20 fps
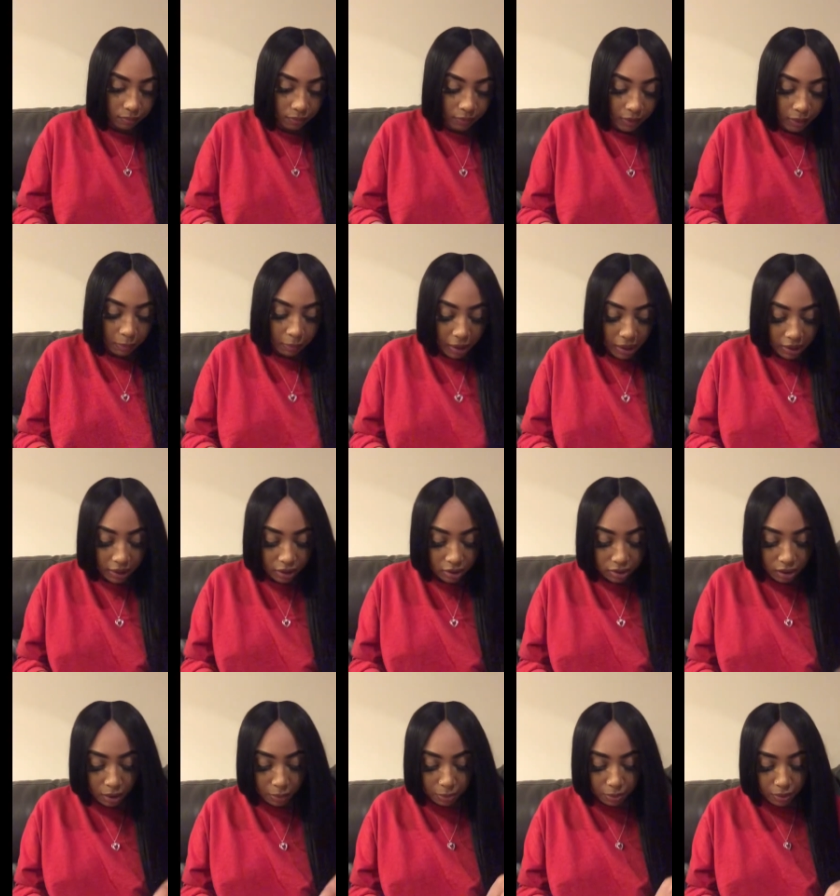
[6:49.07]
my nails
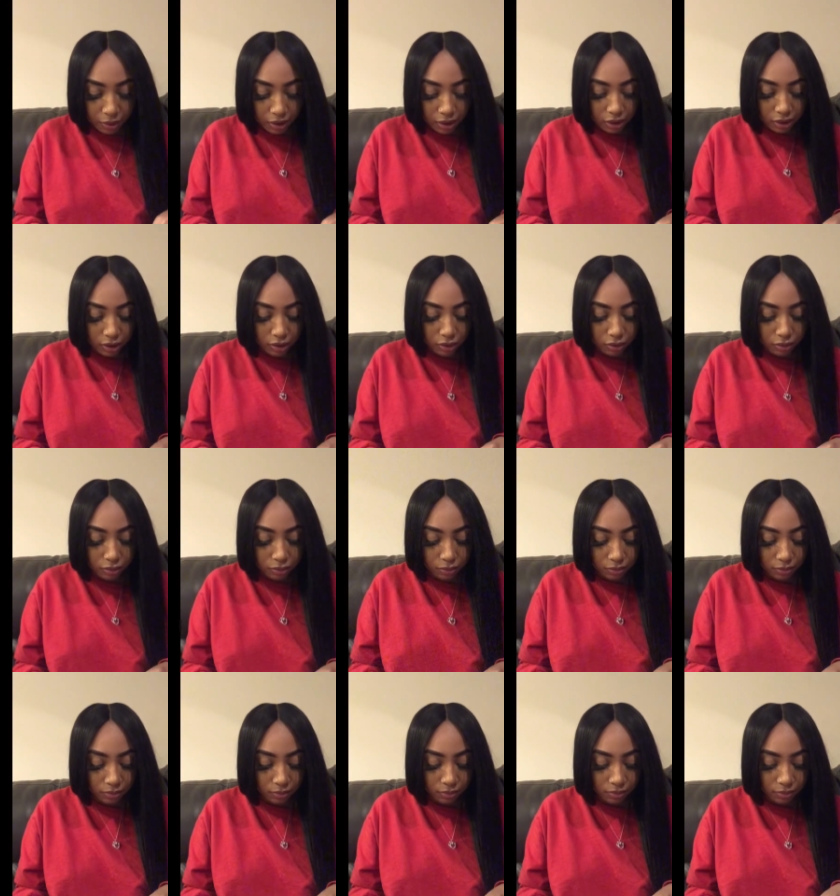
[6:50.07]
are pretty little
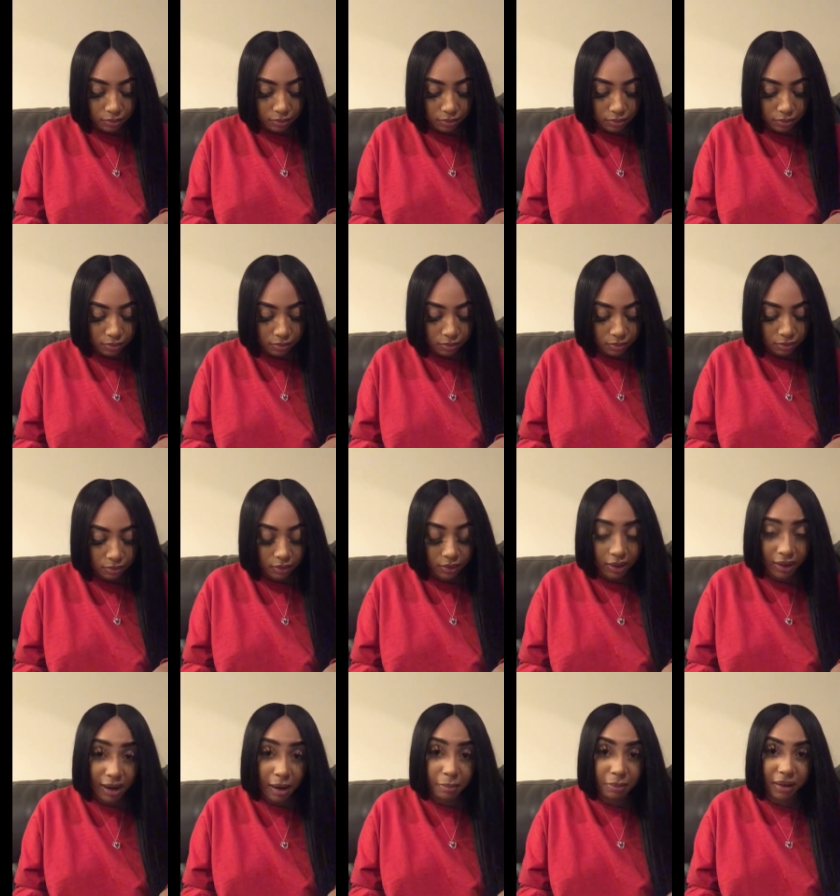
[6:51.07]
and
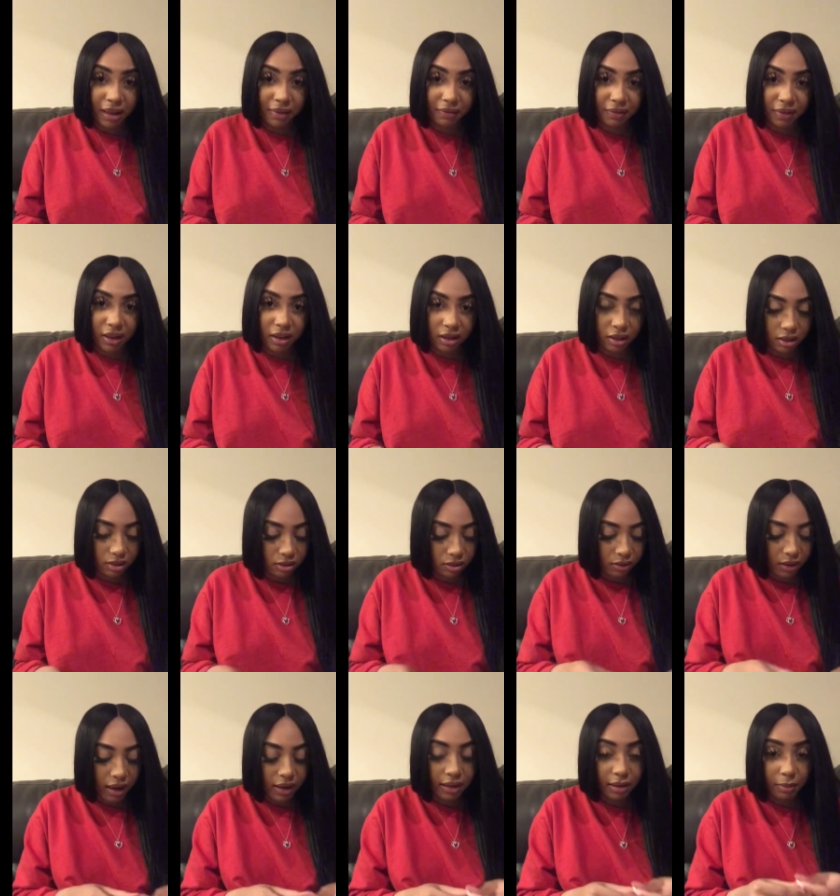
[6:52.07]
I'm left-handed, so
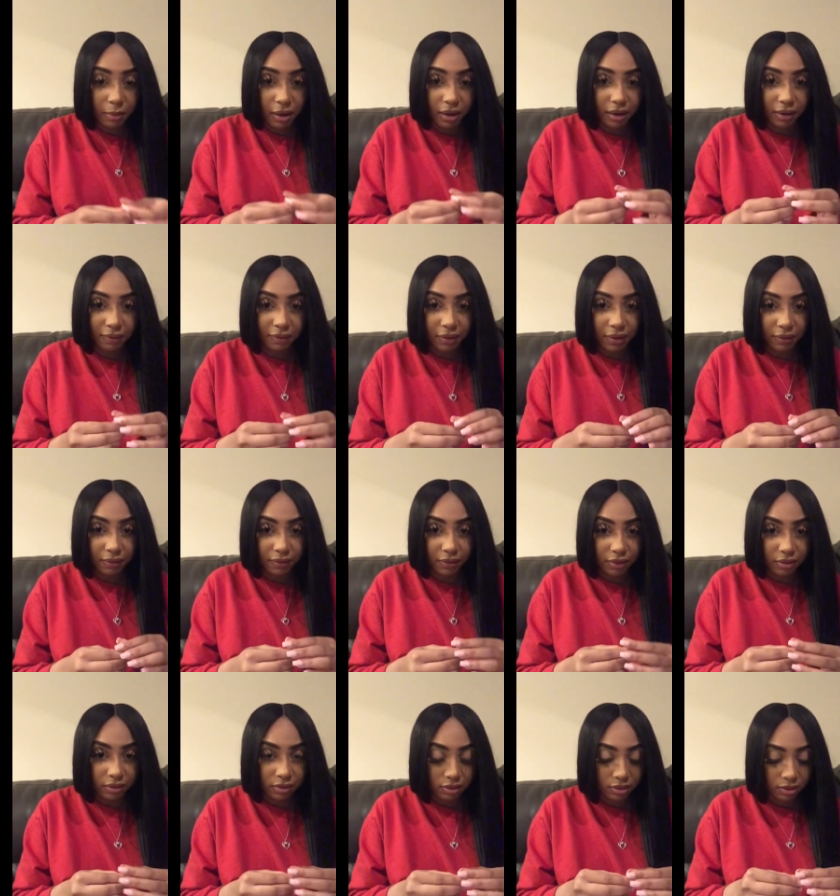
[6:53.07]
I did my left hand
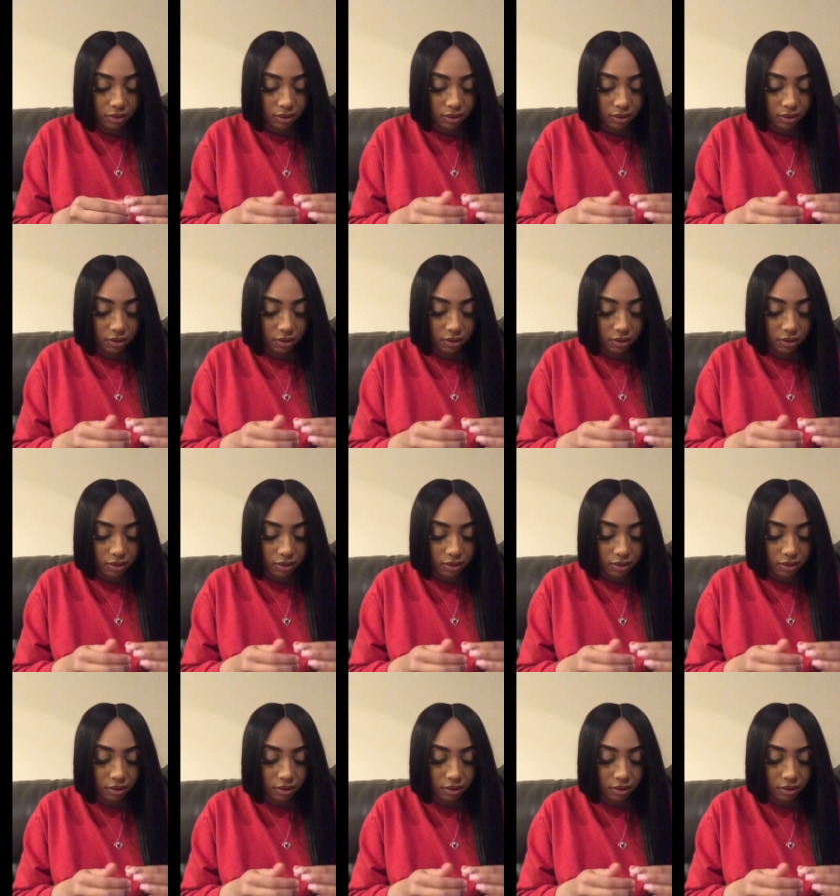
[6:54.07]
first.